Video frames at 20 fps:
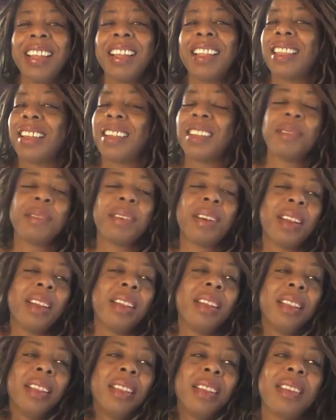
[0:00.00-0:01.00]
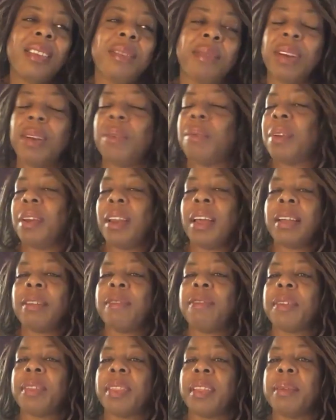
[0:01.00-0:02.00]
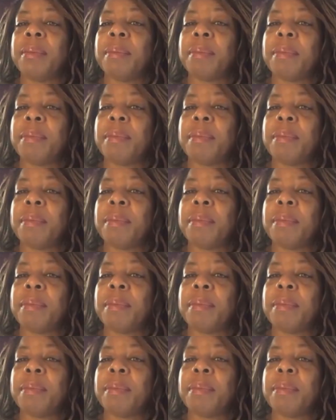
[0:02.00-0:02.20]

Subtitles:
That's what I would like for them.